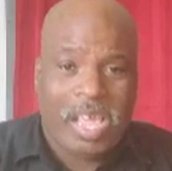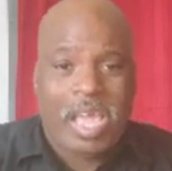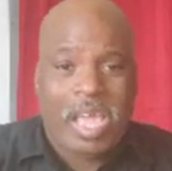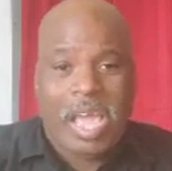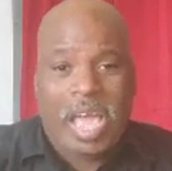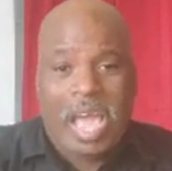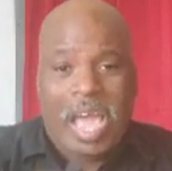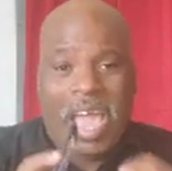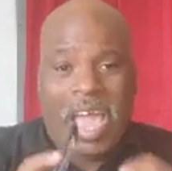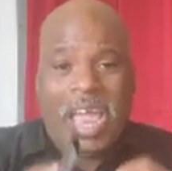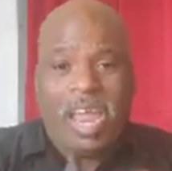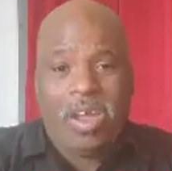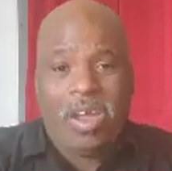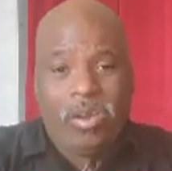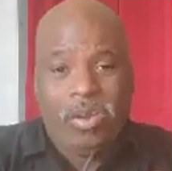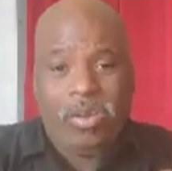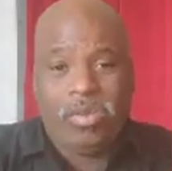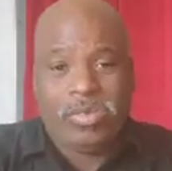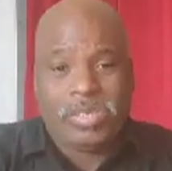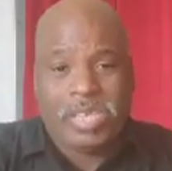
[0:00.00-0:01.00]
that, I
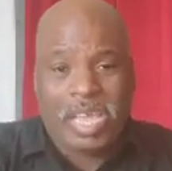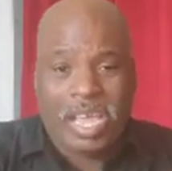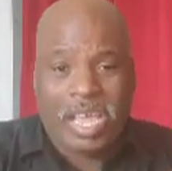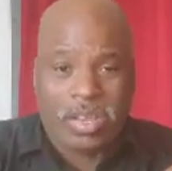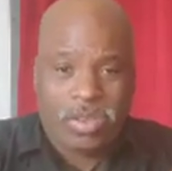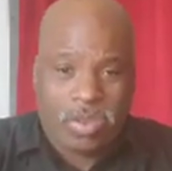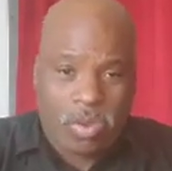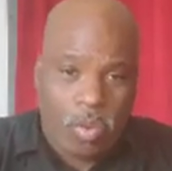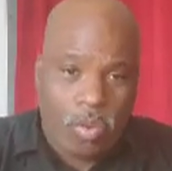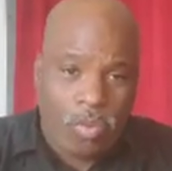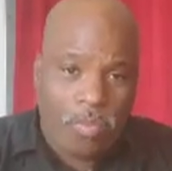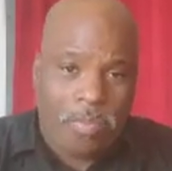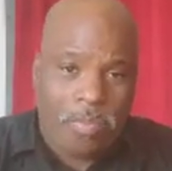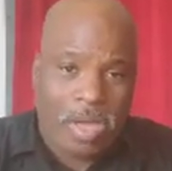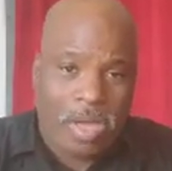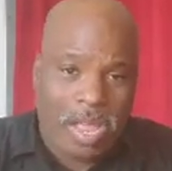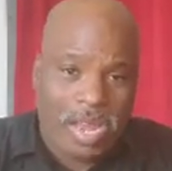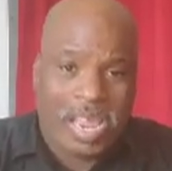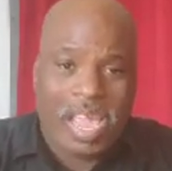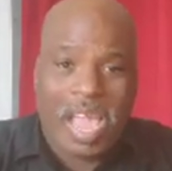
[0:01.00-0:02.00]
am using a
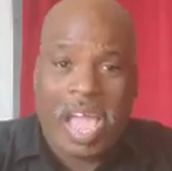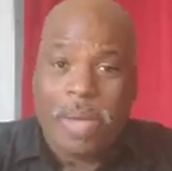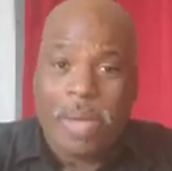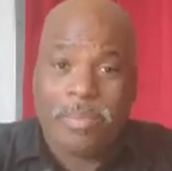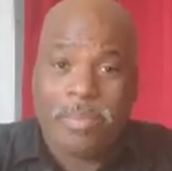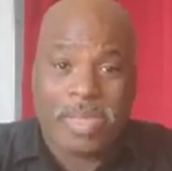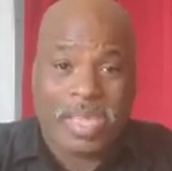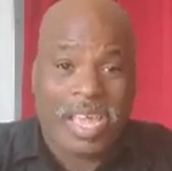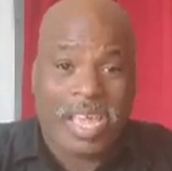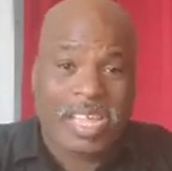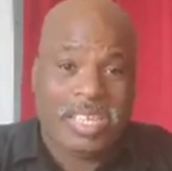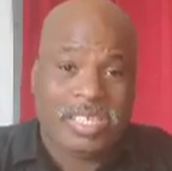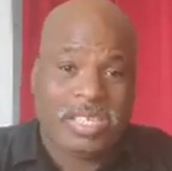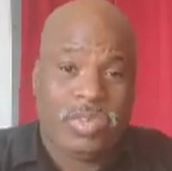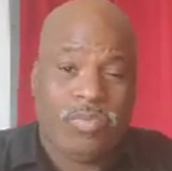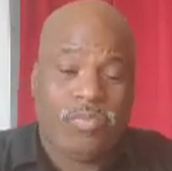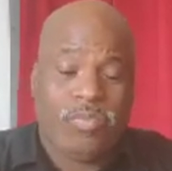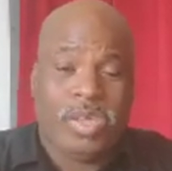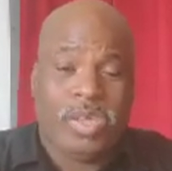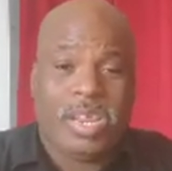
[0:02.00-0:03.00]
third-party
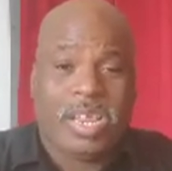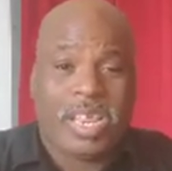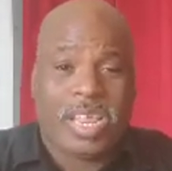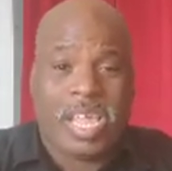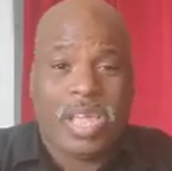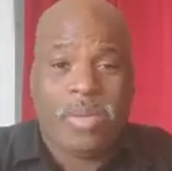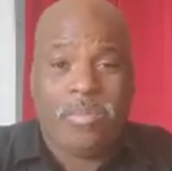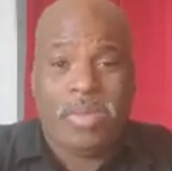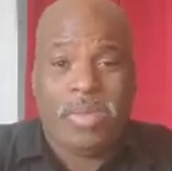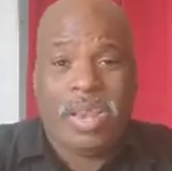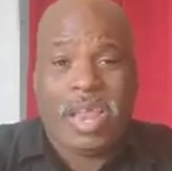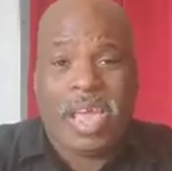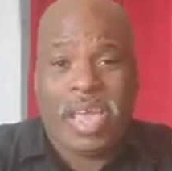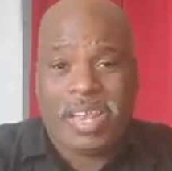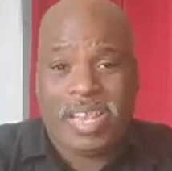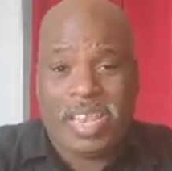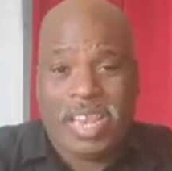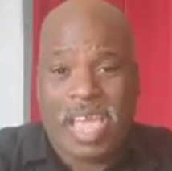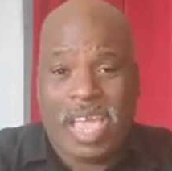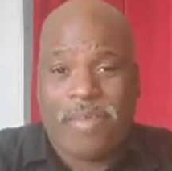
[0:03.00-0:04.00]
application will give me
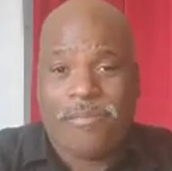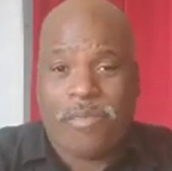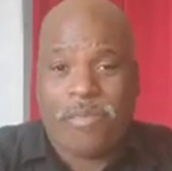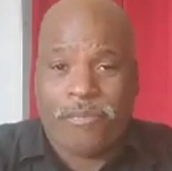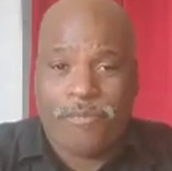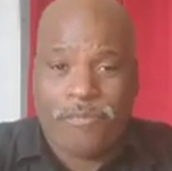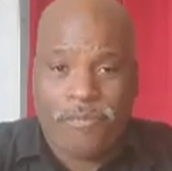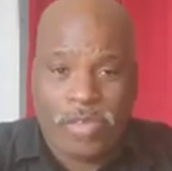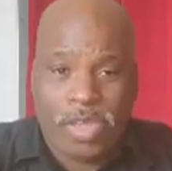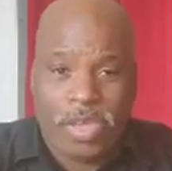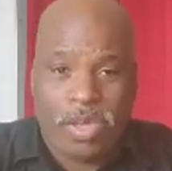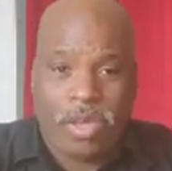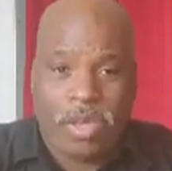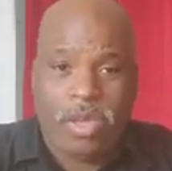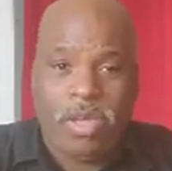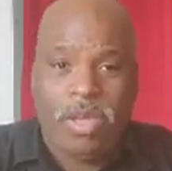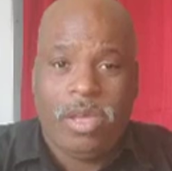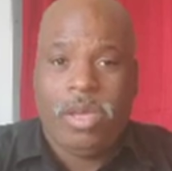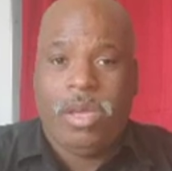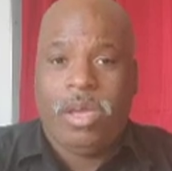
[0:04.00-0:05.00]
that depth of
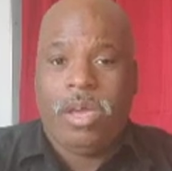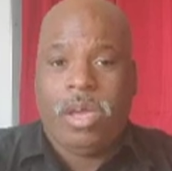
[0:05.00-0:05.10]
field.